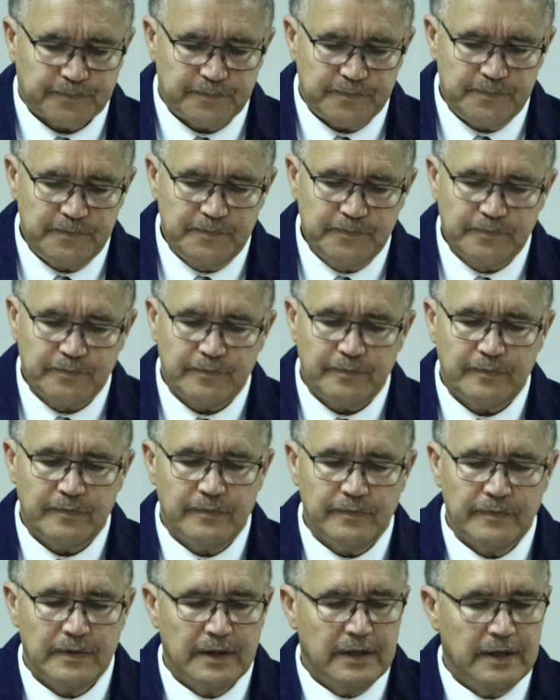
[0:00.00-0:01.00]

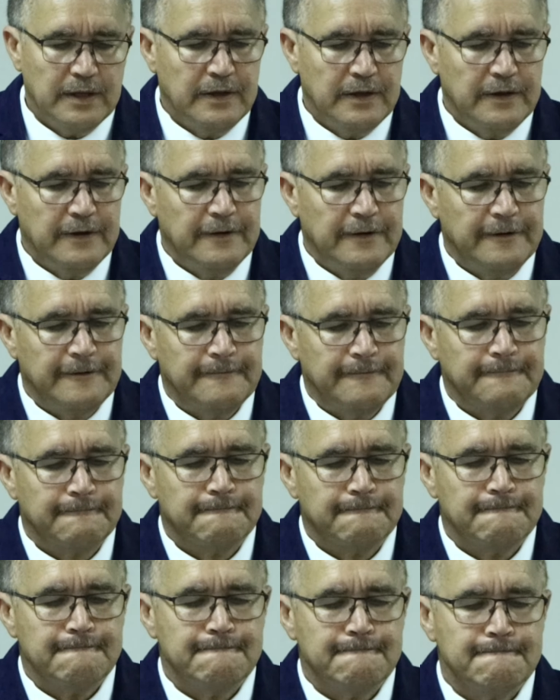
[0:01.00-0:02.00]

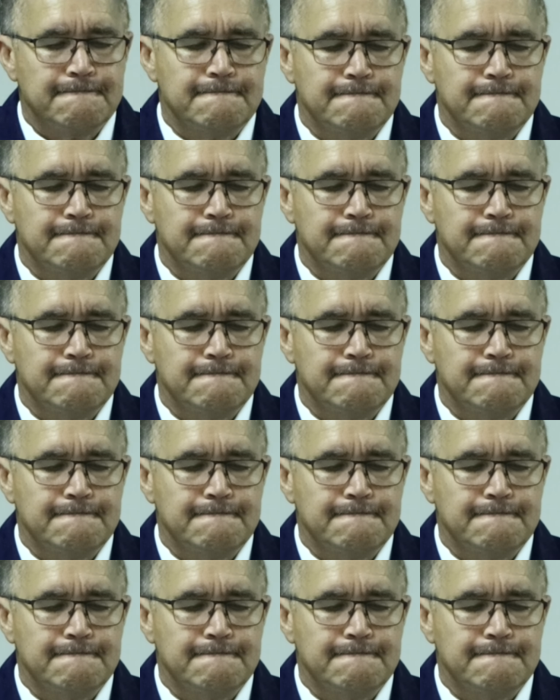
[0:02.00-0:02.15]
[no speech]